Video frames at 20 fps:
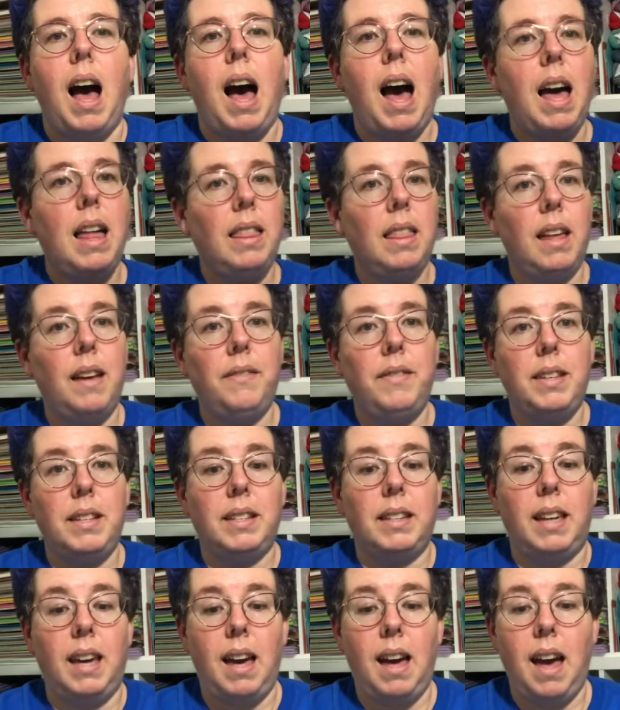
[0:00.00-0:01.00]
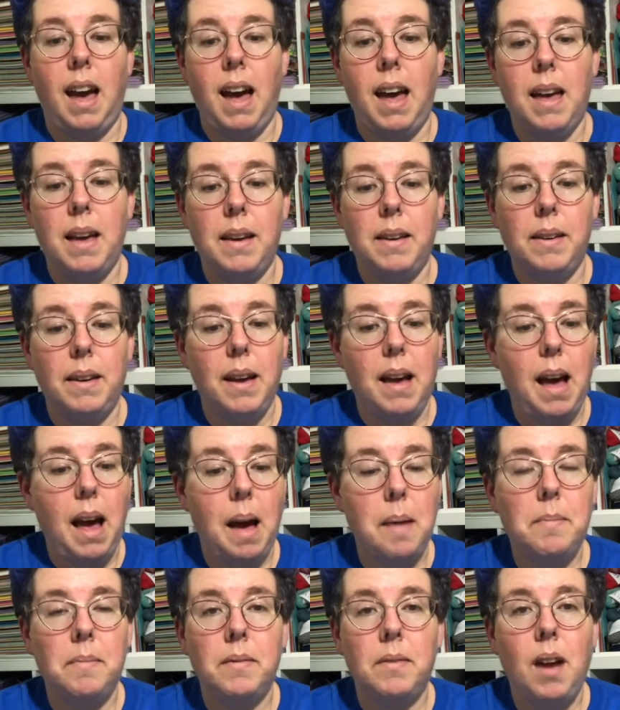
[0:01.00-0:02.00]
I love this kit.
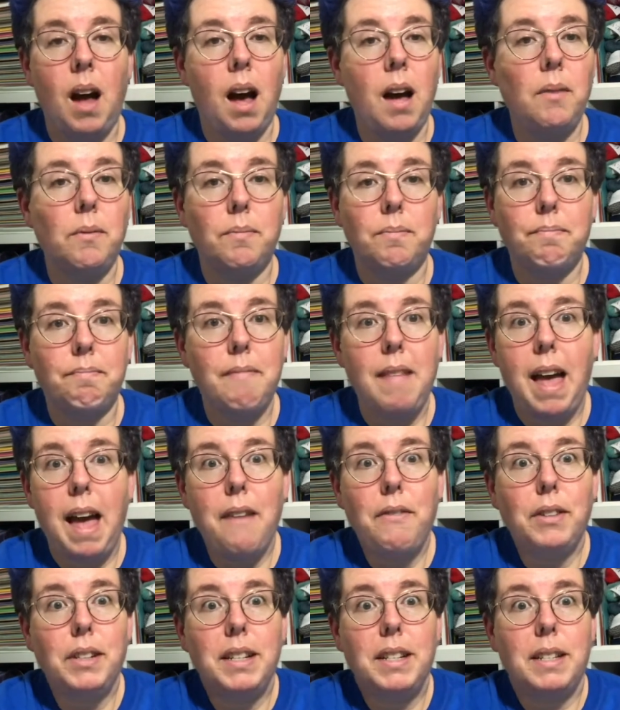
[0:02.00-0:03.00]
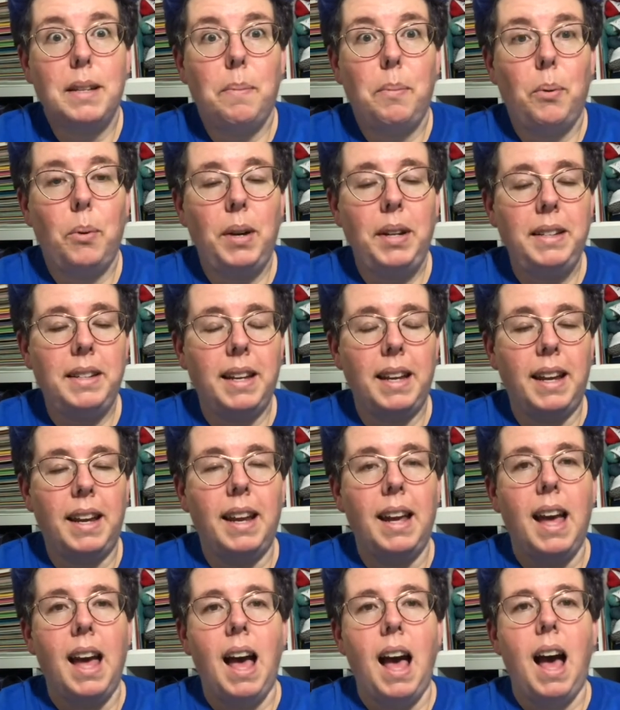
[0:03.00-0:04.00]
I'm not ever
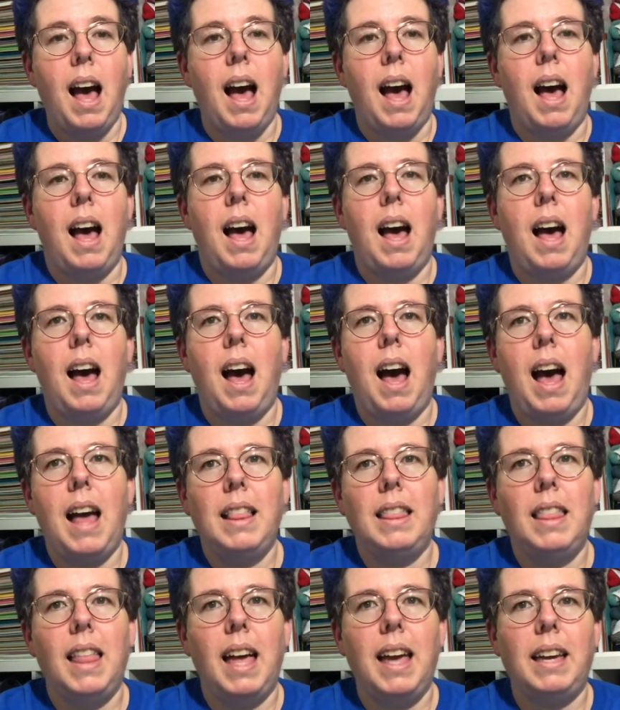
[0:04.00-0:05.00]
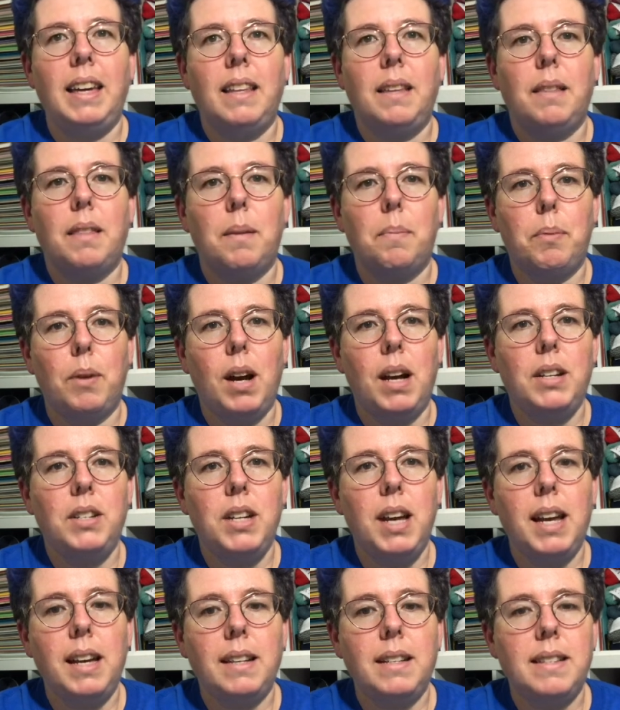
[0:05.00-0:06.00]
disappointed. I like the
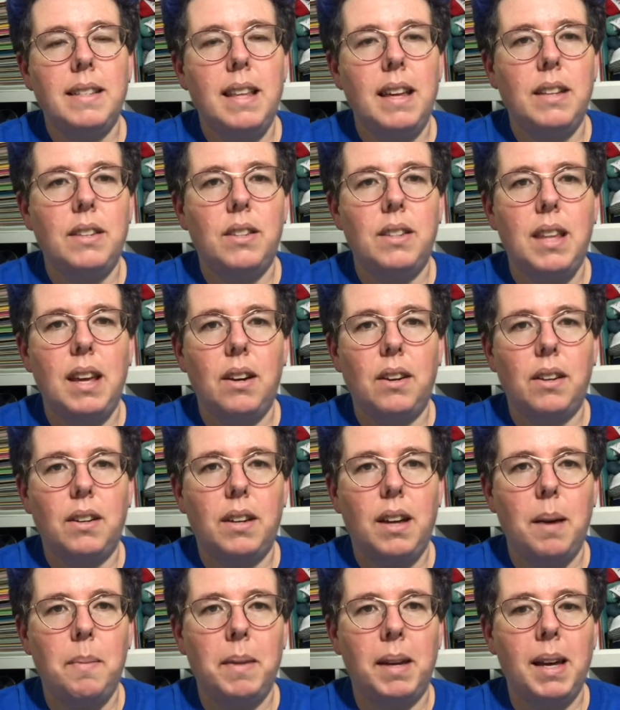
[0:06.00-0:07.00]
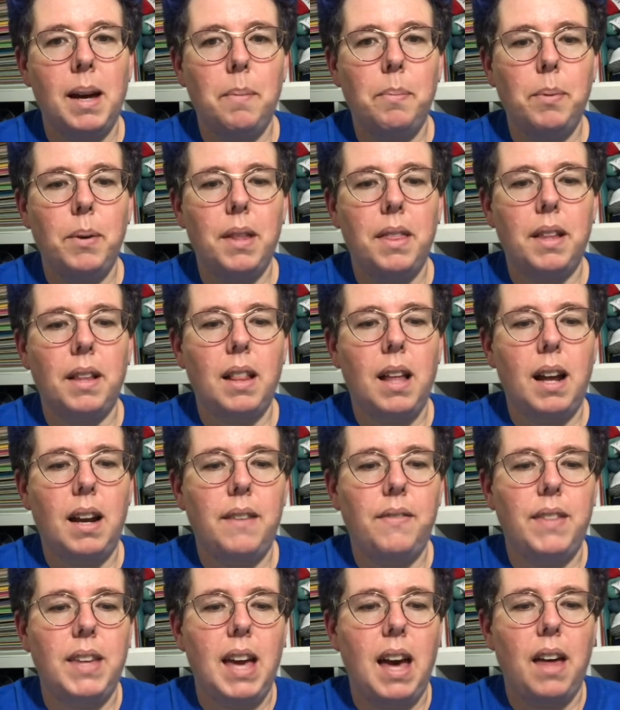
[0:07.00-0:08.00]
projects that they're coming up with. A lot
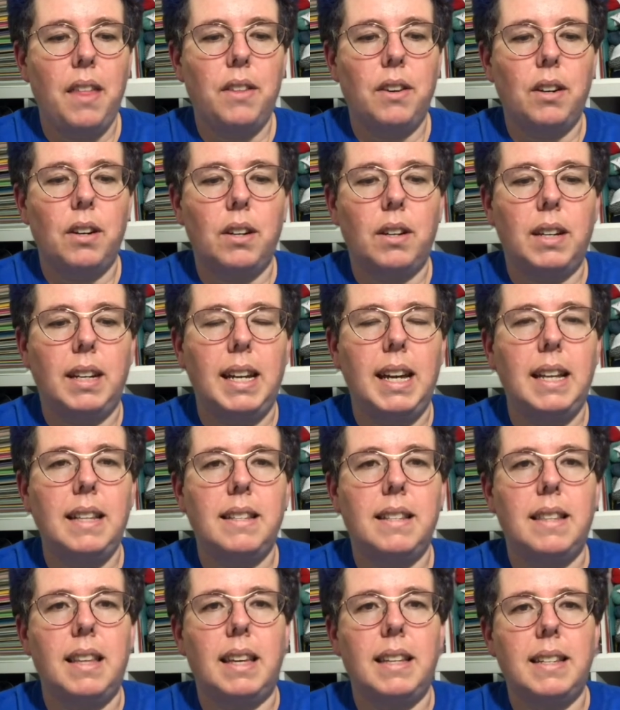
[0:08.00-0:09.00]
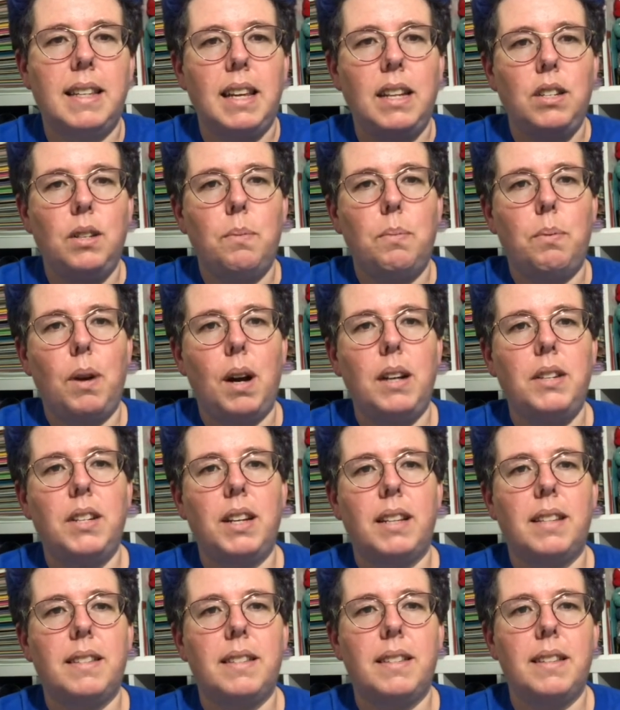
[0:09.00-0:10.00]
of the other kits that send you
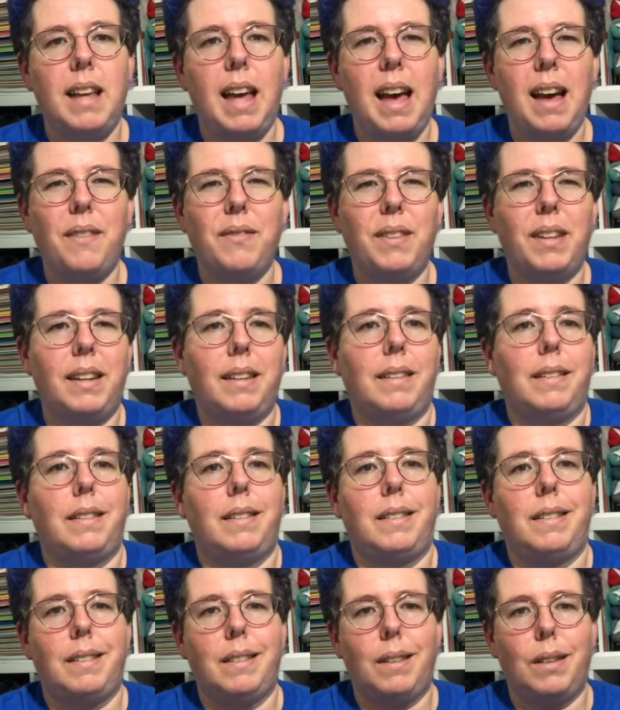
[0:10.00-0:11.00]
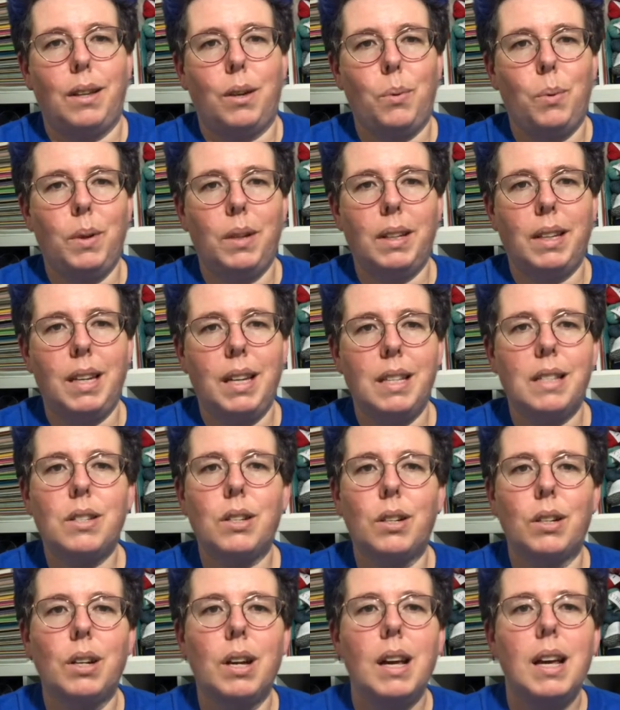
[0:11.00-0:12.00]
projects have like the quilt kits
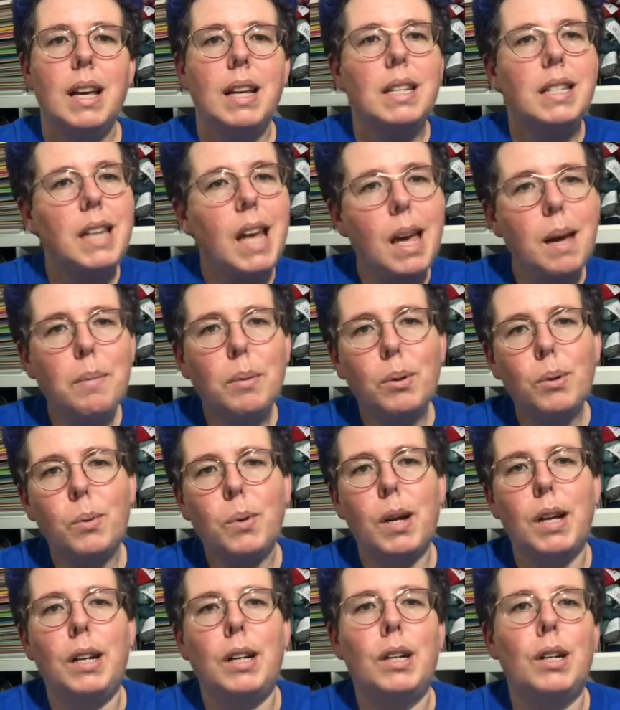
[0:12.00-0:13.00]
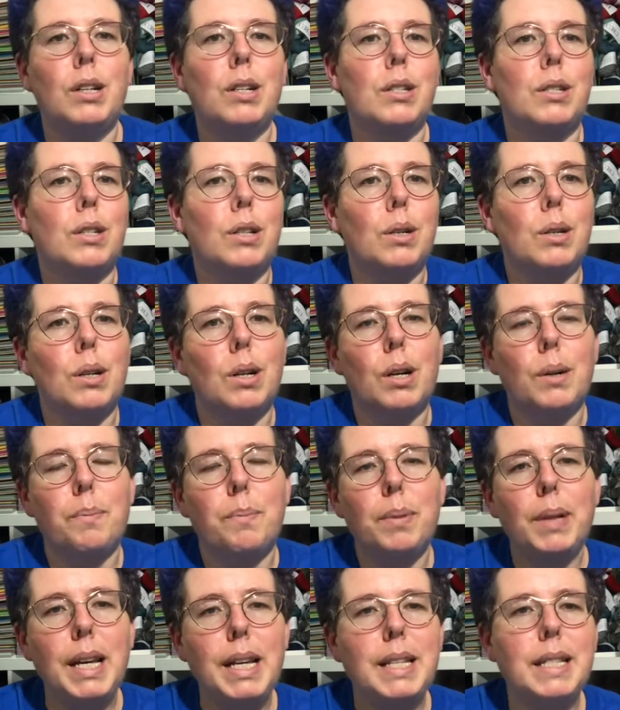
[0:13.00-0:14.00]
or table runners or
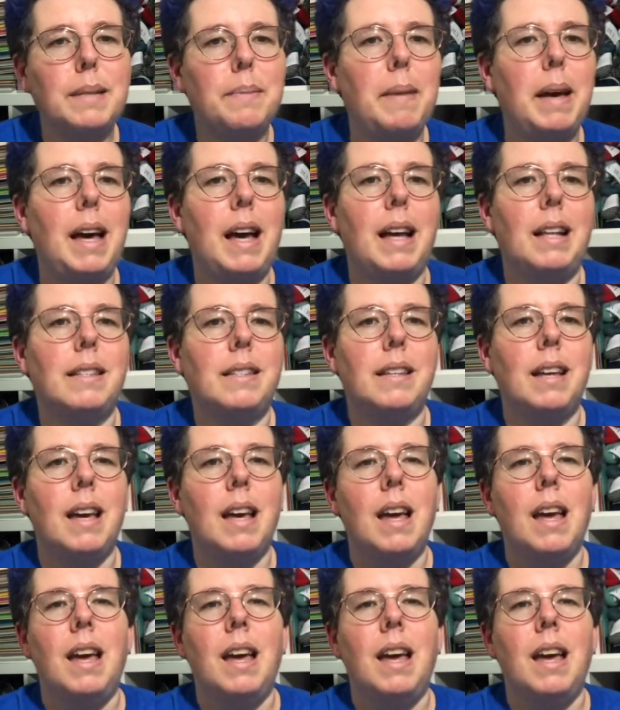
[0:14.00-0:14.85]
placemats.